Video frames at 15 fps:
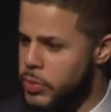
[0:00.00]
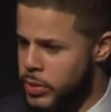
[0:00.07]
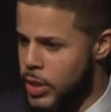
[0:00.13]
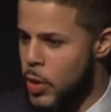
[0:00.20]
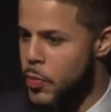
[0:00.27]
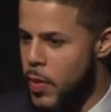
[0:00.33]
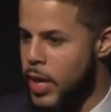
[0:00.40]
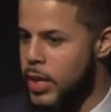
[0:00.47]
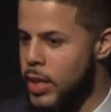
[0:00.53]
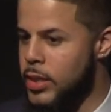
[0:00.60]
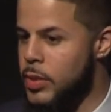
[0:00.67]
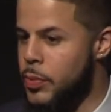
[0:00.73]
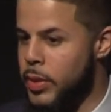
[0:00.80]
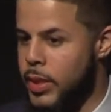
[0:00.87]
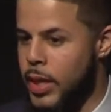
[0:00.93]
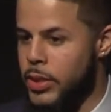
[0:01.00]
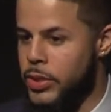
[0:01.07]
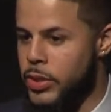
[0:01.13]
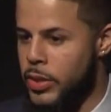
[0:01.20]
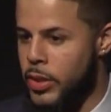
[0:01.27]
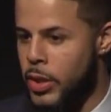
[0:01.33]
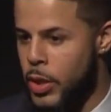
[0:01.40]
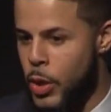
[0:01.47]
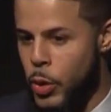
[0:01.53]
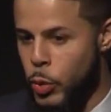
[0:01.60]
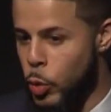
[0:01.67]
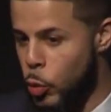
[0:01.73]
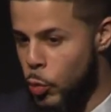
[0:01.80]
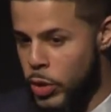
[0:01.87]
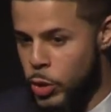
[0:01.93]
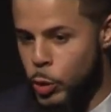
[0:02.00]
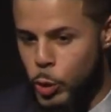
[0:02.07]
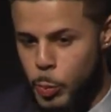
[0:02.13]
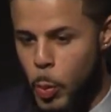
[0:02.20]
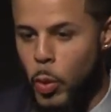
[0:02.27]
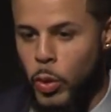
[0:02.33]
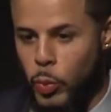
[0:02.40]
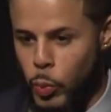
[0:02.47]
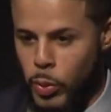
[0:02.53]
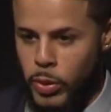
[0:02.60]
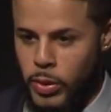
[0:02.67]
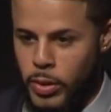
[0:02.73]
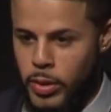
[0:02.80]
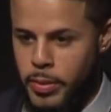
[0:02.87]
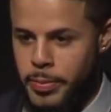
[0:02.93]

self-identification through original spoken word.